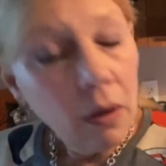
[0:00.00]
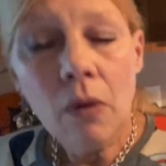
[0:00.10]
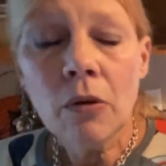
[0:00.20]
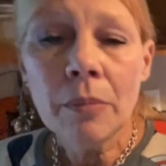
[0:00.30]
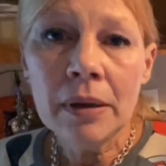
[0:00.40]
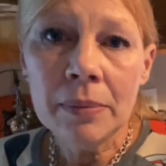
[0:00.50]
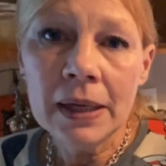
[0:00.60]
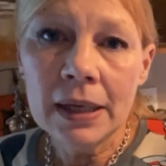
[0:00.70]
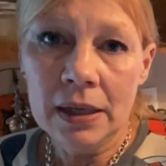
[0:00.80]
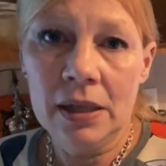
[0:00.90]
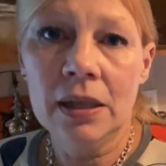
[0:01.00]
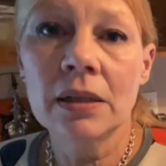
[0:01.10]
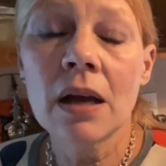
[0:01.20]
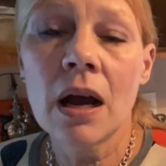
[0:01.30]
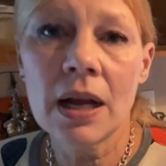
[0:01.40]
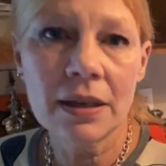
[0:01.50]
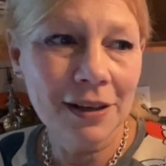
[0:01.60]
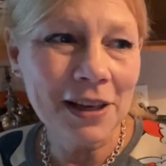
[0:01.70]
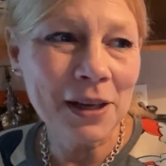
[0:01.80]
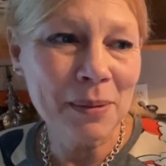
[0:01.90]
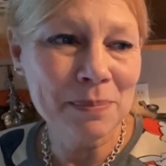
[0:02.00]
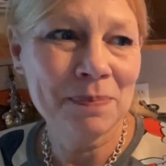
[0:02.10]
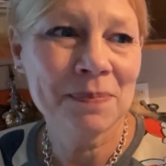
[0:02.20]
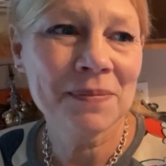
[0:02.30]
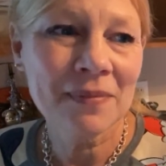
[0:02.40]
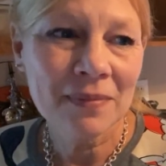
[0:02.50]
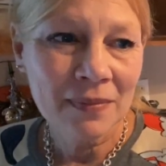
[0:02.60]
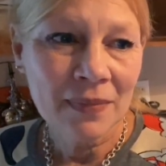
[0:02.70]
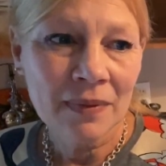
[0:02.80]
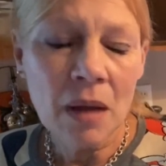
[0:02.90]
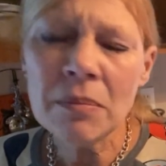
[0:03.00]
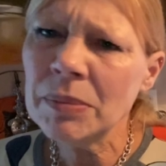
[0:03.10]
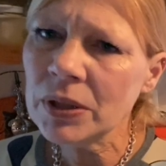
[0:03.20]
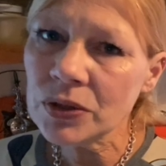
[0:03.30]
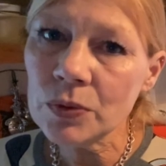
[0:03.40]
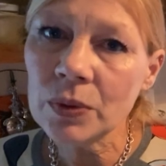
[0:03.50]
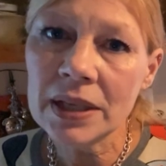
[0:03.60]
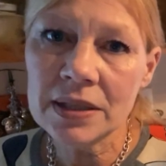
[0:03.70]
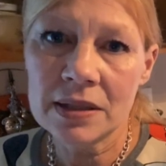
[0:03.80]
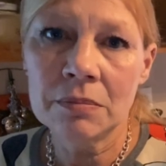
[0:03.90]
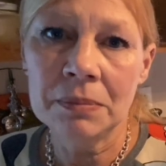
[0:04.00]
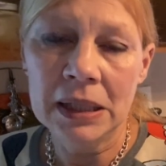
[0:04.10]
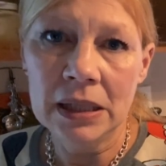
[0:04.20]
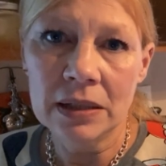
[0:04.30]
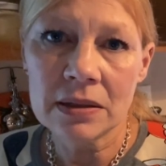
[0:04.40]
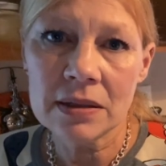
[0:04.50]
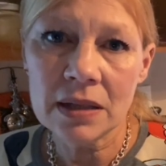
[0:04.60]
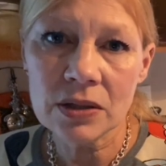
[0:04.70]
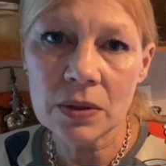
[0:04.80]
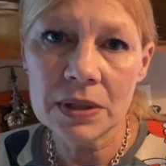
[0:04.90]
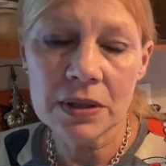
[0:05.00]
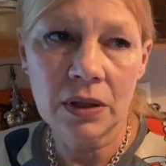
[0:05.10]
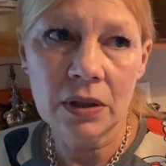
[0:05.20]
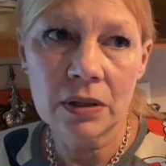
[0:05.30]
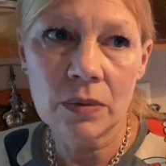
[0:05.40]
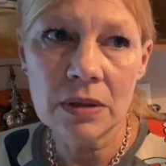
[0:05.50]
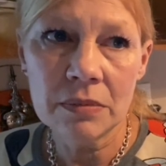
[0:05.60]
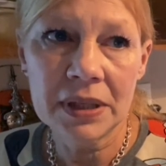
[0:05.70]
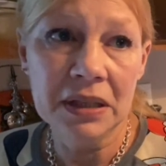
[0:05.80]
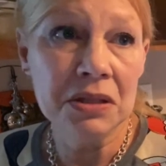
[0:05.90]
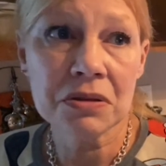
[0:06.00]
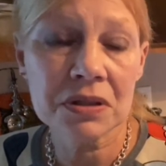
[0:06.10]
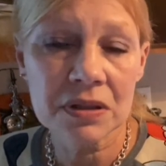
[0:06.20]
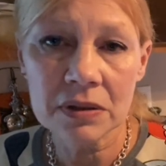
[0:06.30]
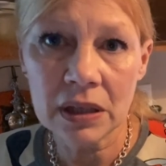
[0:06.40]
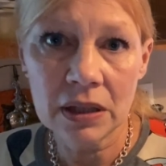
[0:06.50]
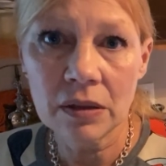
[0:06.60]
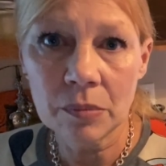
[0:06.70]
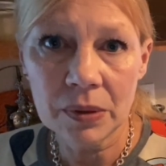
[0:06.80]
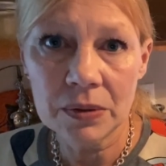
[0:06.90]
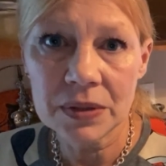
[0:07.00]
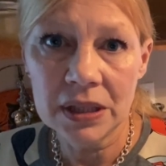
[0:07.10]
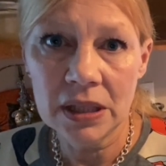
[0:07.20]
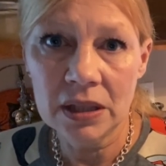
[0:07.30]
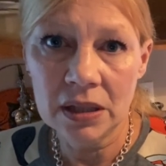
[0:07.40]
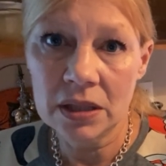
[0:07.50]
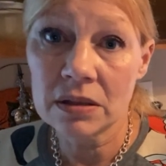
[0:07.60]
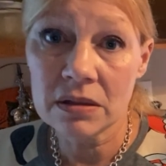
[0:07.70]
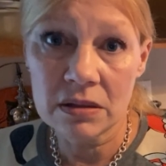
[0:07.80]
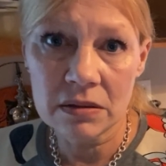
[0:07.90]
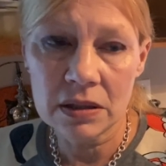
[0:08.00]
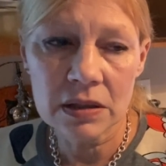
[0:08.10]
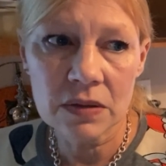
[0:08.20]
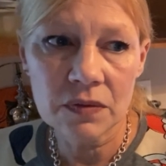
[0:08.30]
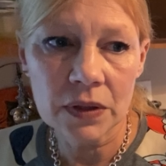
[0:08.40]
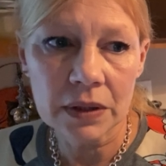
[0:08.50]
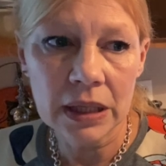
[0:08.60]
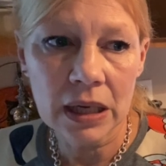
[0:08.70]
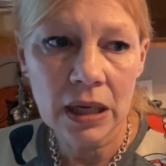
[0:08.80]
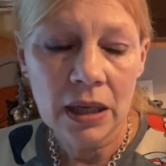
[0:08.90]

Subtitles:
or maybe not. Maybe I'll do rice and beans. That's always a good one because you're still getting your protein and it's filling.